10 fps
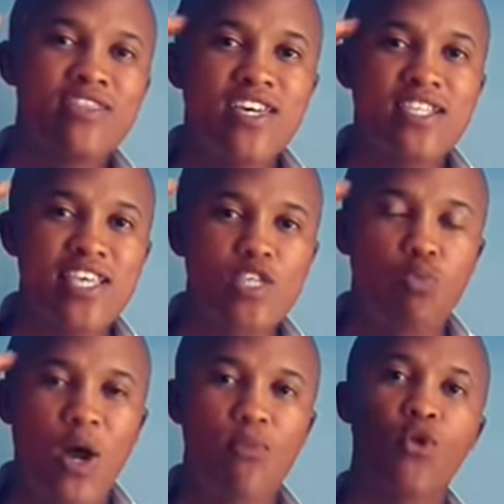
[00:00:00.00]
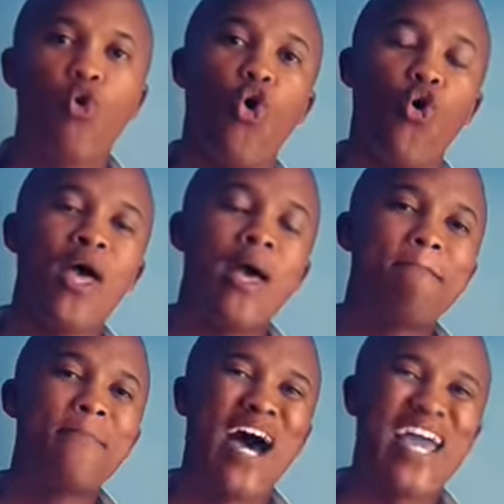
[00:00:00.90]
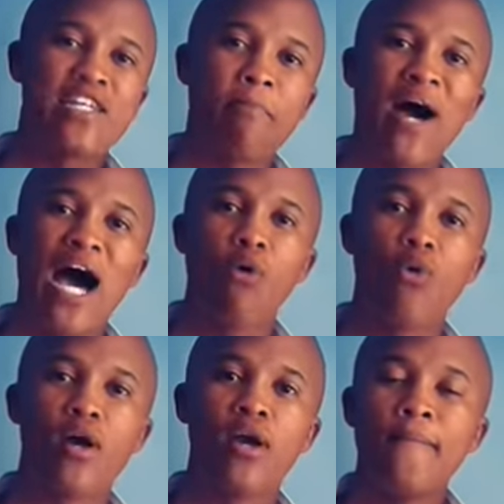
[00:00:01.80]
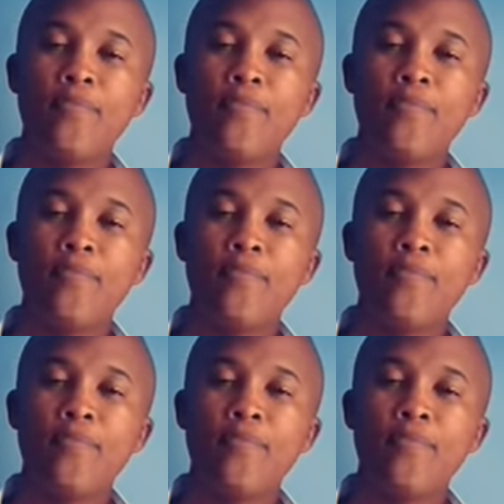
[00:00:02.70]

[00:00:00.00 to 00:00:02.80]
This is what we call mind power.